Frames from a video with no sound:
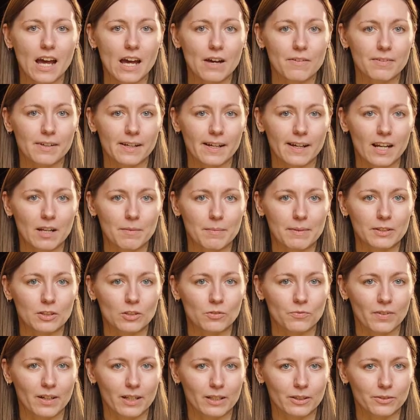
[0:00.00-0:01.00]
Every
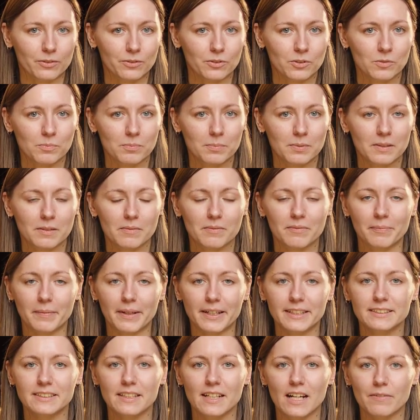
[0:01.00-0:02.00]
element you fail to group
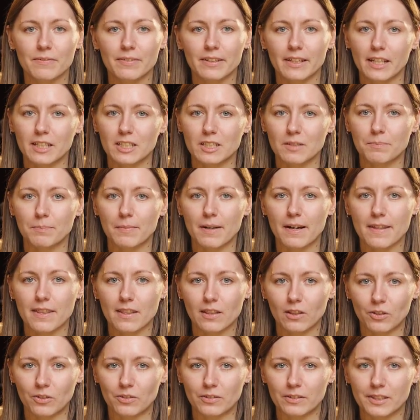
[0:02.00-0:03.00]
makes the navigation
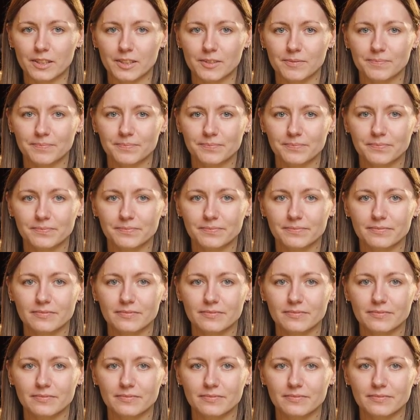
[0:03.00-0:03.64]
path longer.